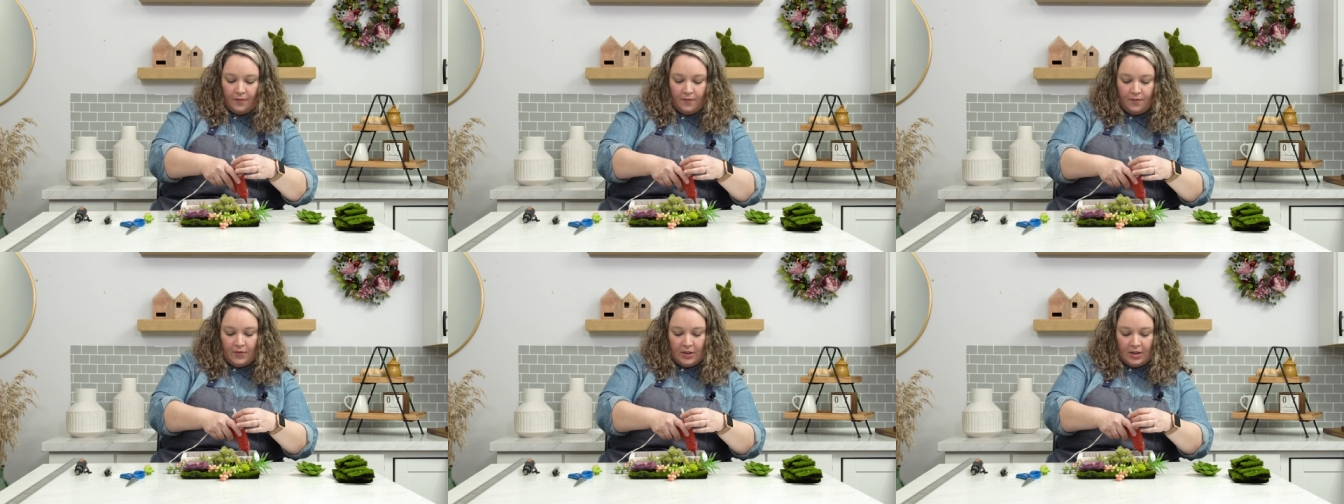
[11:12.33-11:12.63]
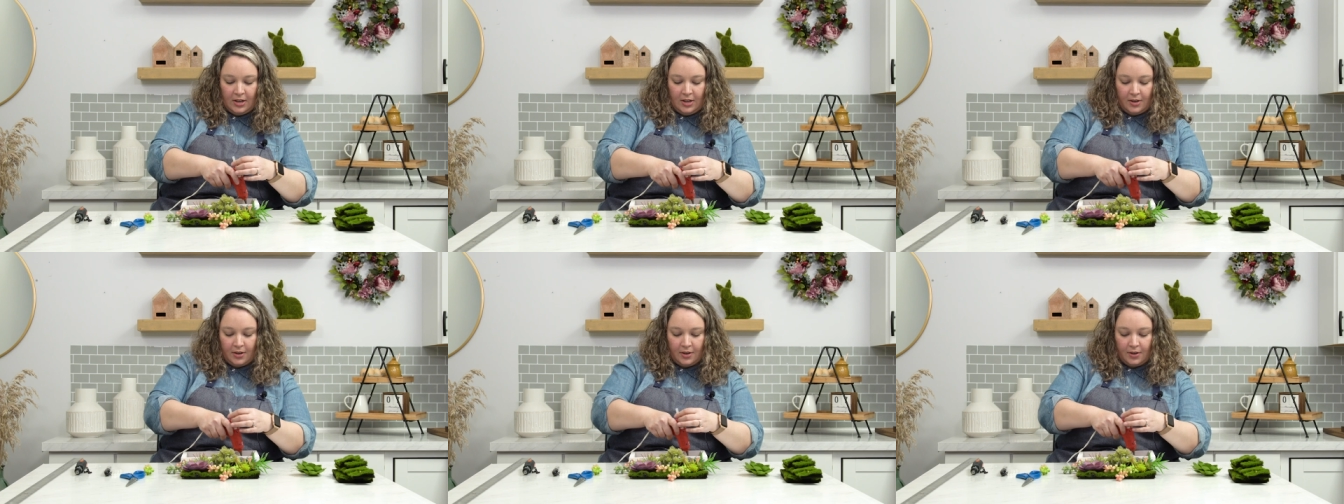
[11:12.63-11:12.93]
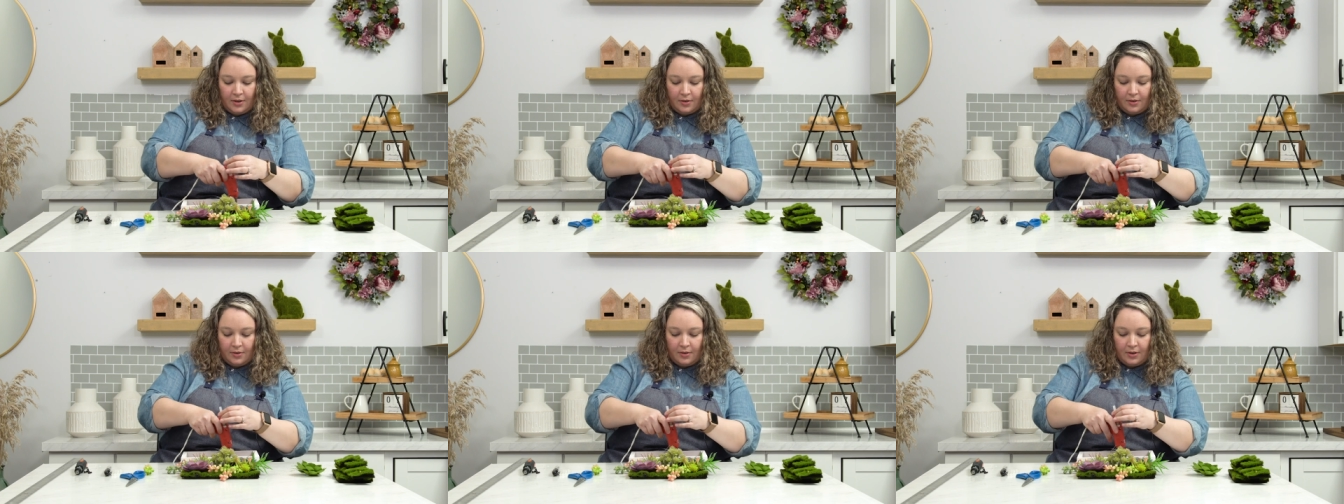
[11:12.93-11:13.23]

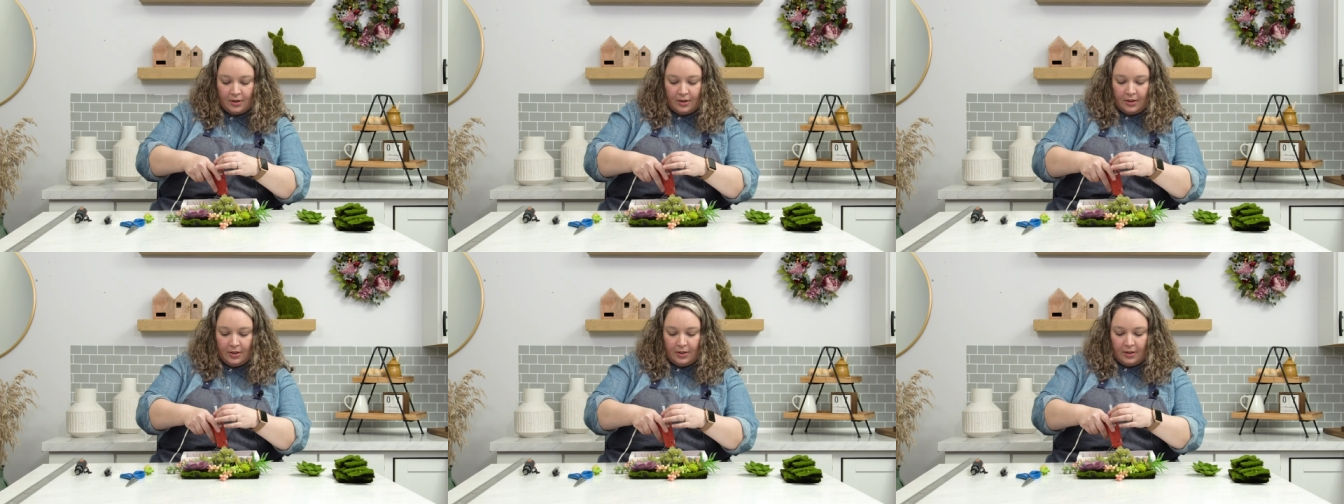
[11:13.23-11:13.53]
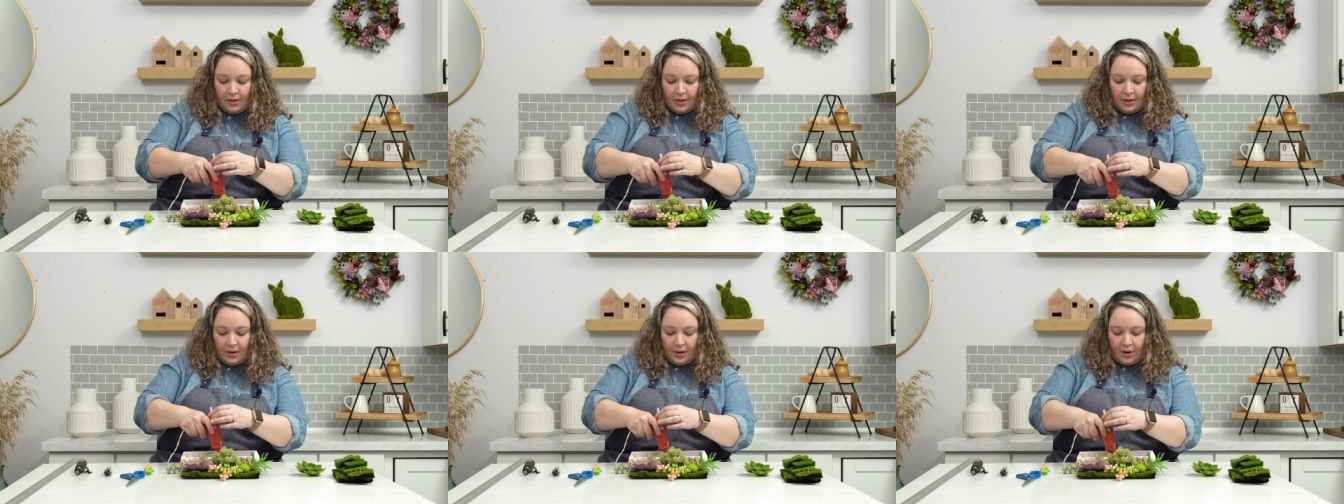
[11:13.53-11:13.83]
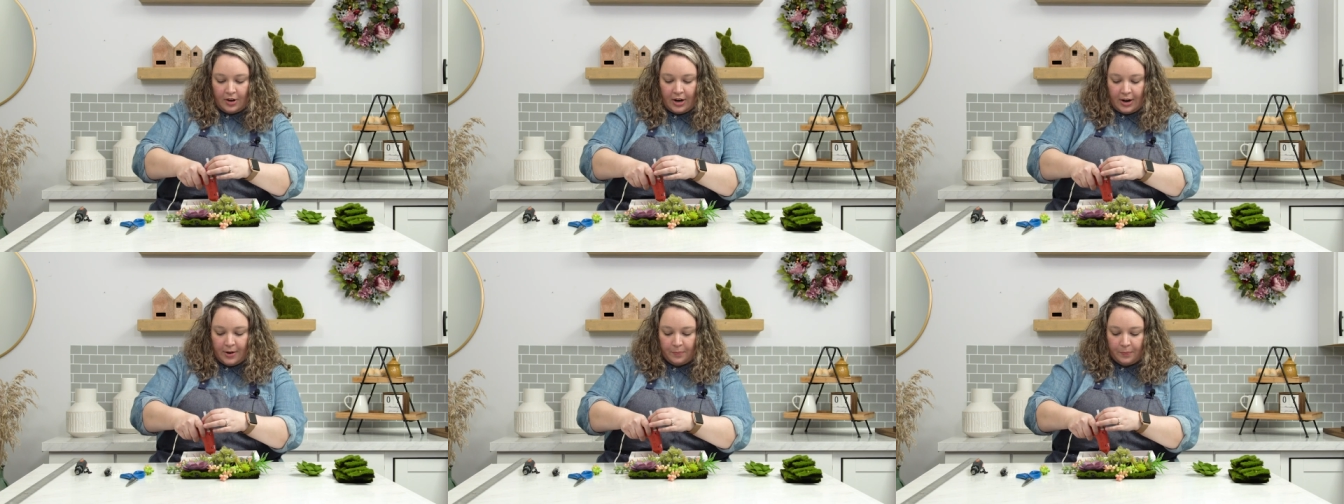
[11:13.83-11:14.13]
video.
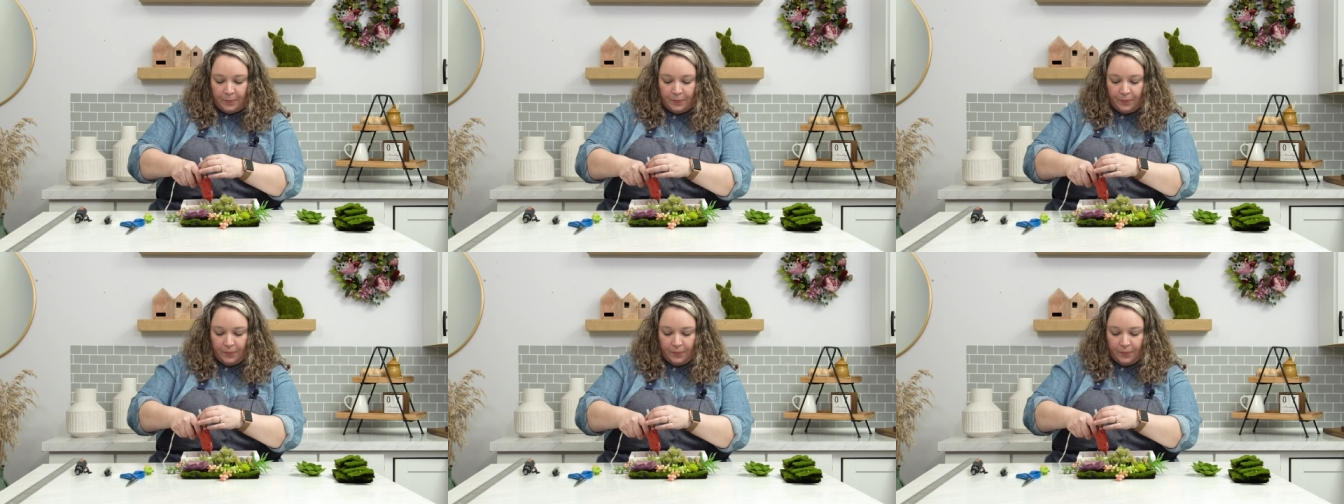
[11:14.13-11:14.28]
Okay.